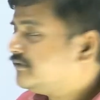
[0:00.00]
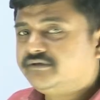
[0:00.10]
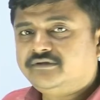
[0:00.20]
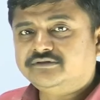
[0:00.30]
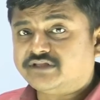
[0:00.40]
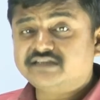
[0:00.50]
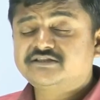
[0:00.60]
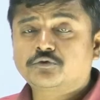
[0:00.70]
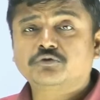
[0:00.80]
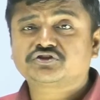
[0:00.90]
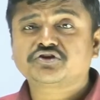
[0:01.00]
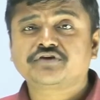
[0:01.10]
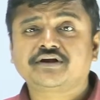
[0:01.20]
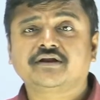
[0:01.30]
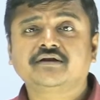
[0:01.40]
There is a question
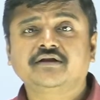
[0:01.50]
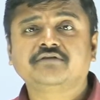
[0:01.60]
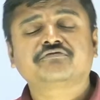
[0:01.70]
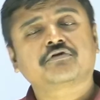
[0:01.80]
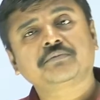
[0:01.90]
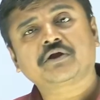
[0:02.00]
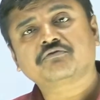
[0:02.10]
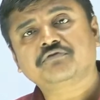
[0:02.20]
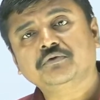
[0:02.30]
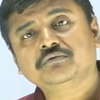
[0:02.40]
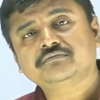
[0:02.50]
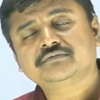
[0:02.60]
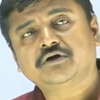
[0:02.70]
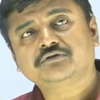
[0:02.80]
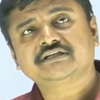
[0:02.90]
written in front of you
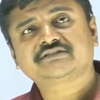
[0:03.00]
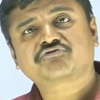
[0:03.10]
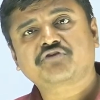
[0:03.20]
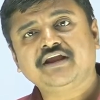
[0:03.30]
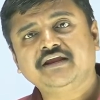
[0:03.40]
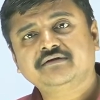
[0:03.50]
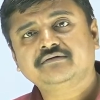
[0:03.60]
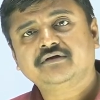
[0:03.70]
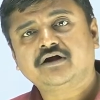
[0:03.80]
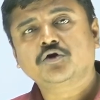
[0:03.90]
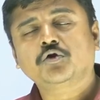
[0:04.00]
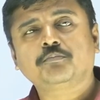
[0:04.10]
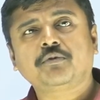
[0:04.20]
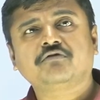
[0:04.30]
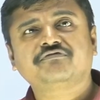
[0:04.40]
on the screen, a group
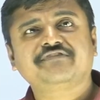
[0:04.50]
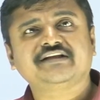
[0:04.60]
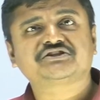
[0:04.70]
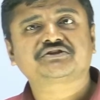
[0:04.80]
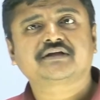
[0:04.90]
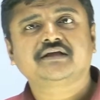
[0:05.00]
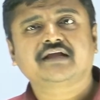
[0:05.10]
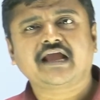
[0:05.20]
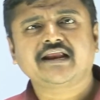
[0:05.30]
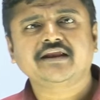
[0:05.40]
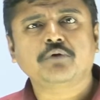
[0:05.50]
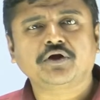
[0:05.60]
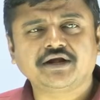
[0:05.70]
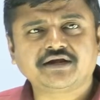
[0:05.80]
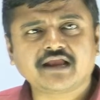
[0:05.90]
of fish. Can
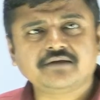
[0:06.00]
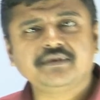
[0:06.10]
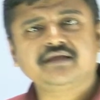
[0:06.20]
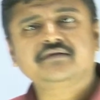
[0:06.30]
anybody tell me?